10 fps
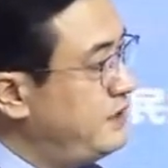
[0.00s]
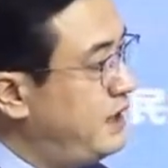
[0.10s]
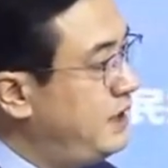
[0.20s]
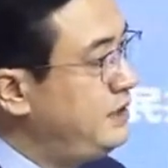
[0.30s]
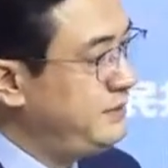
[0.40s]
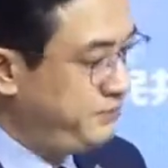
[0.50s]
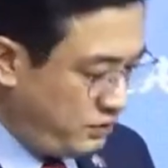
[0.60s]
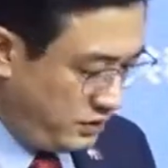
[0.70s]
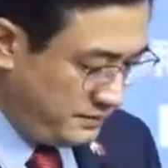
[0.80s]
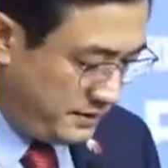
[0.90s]

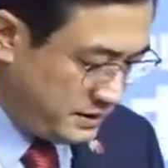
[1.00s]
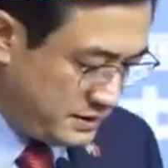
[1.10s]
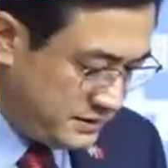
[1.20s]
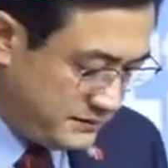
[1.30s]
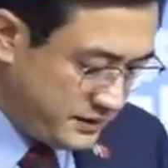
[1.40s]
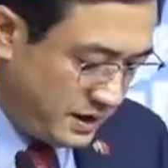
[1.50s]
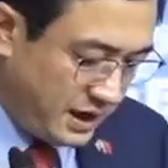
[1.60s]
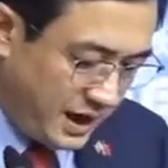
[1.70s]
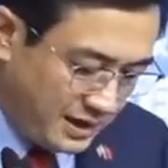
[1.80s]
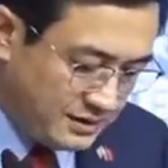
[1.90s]
unemployment,
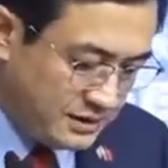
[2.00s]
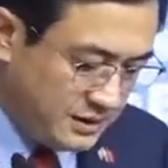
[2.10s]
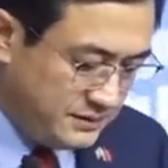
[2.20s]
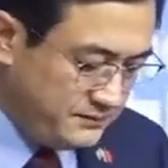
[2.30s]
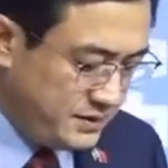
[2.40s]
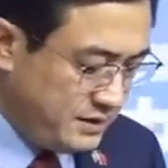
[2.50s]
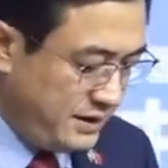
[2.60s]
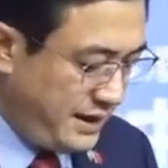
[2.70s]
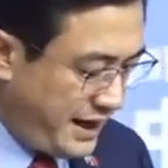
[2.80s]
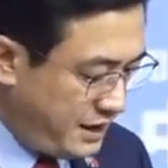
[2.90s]
hunger,
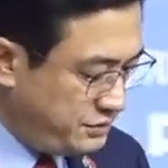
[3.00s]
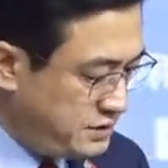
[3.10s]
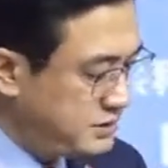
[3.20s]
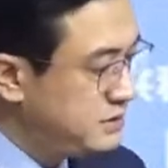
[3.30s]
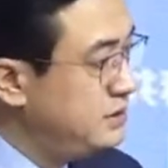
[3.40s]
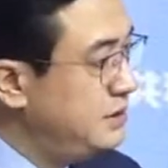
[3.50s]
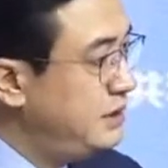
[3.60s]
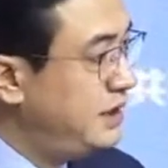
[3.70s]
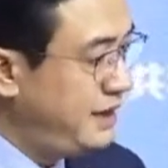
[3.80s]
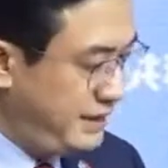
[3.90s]
health,
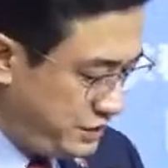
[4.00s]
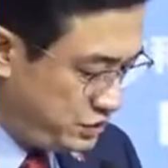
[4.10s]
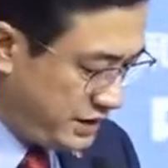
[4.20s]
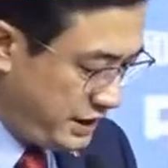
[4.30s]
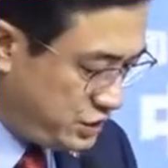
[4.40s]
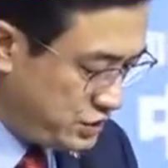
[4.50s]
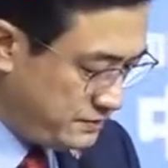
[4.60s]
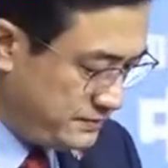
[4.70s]
and education,